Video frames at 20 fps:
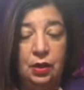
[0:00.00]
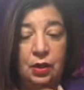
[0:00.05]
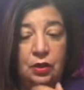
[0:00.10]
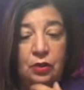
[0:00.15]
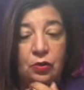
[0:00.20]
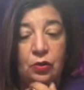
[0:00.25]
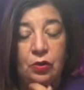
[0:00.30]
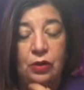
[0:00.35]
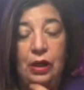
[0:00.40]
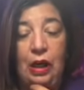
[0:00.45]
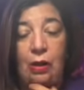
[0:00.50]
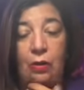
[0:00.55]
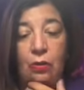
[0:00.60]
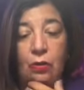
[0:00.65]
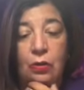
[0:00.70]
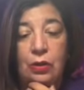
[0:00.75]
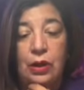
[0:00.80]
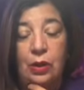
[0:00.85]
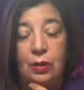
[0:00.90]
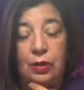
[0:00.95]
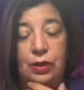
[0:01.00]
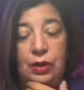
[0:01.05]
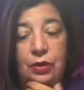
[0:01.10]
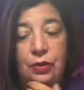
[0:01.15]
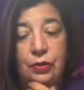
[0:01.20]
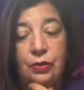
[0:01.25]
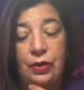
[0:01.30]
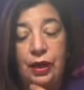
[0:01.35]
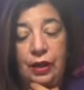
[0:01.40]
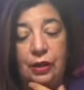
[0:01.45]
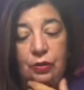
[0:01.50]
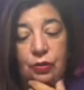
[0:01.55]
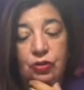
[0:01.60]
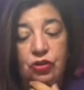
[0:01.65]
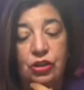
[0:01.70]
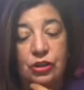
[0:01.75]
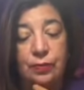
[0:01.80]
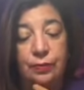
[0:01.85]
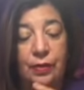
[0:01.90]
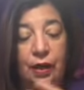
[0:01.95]
So now when I went into your
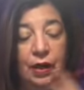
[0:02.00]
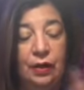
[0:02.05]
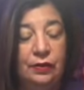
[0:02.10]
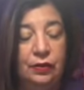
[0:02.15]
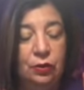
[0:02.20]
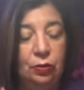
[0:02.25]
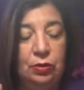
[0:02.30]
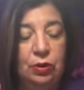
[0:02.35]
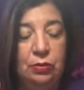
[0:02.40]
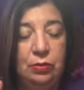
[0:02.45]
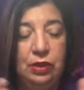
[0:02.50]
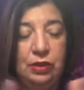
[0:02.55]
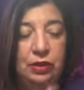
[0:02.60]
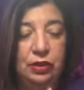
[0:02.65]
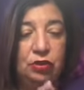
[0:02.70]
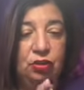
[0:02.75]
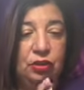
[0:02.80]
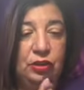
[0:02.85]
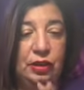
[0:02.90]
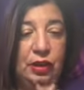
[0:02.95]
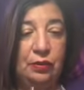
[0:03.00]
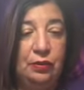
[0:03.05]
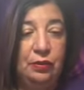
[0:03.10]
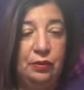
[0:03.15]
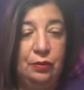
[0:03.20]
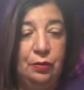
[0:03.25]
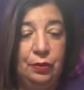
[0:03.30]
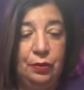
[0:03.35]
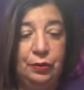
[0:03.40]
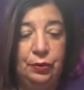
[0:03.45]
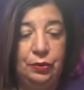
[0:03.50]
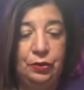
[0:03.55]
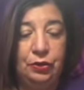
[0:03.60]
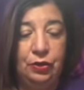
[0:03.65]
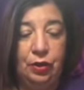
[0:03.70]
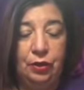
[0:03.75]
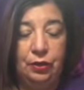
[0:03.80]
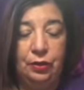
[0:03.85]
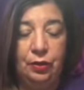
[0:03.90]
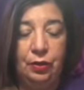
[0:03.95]
energy, I have so many messages, I don't even know where to
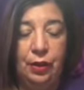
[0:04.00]
start.